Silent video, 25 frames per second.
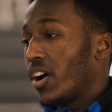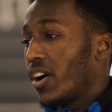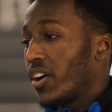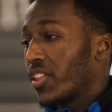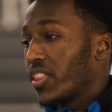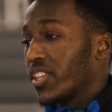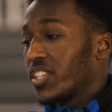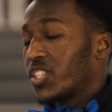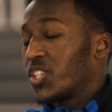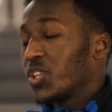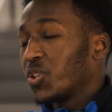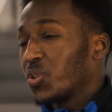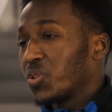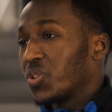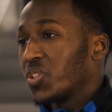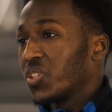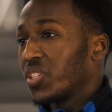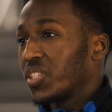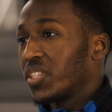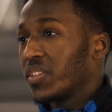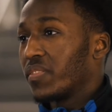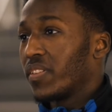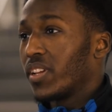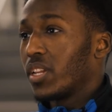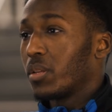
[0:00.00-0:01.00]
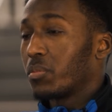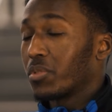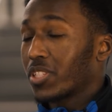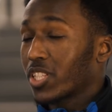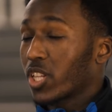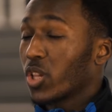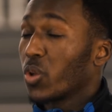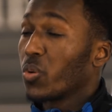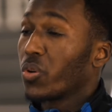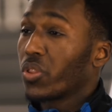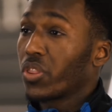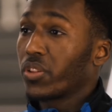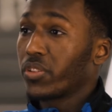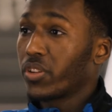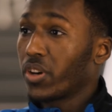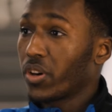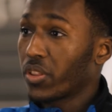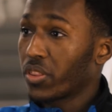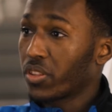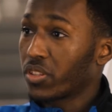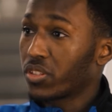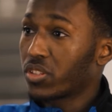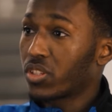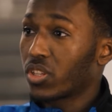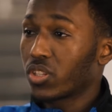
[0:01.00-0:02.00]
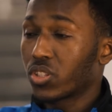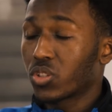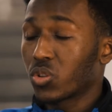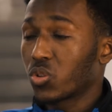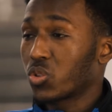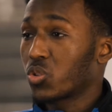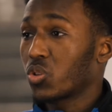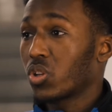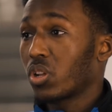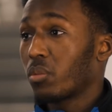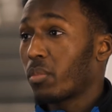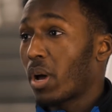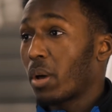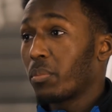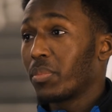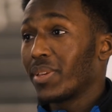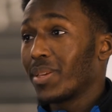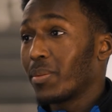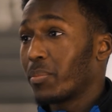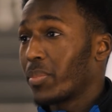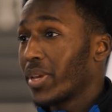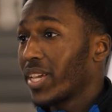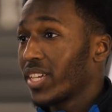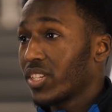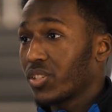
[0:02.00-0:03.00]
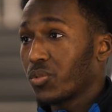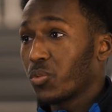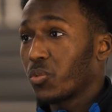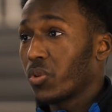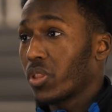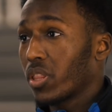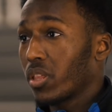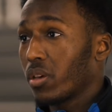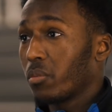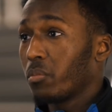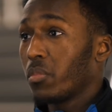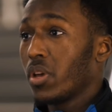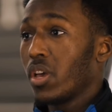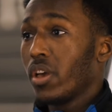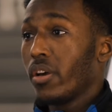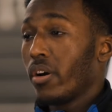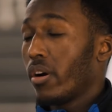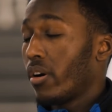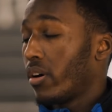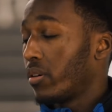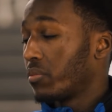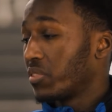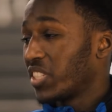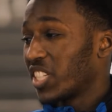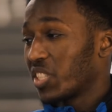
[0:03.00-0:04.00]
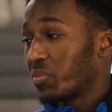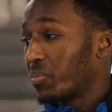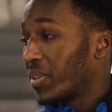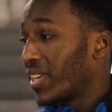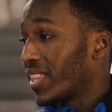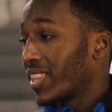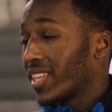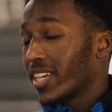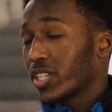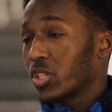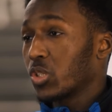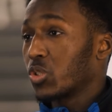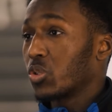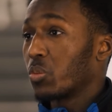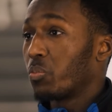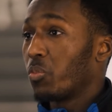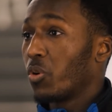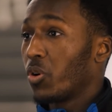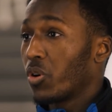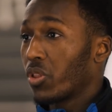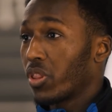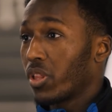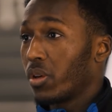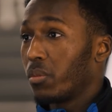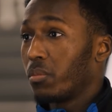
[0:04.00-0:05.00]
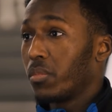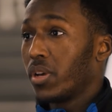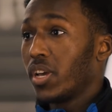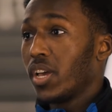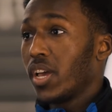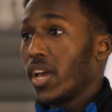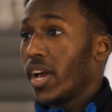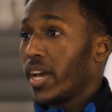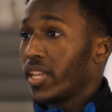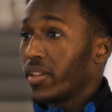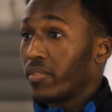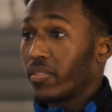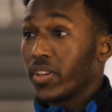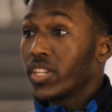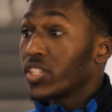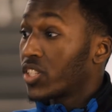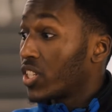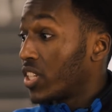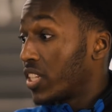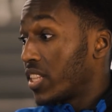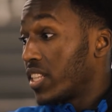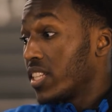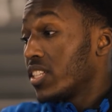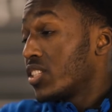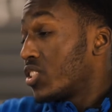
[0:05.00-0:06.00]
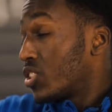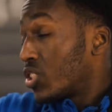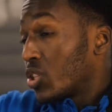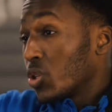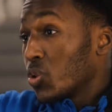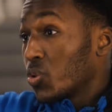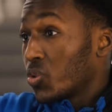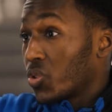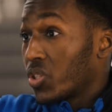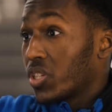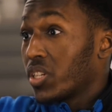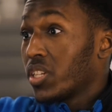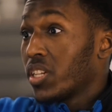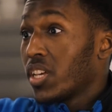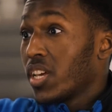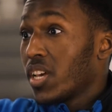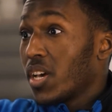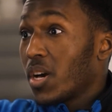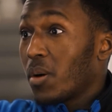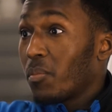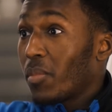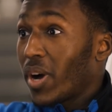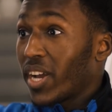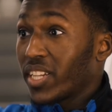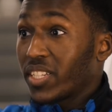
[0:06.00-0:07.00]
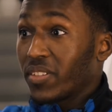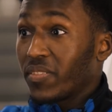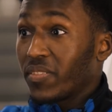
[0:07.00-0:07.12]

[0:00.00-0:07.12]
other children develop slower than others, so it's all about being patient with them, just being there to support them. And eventually these children might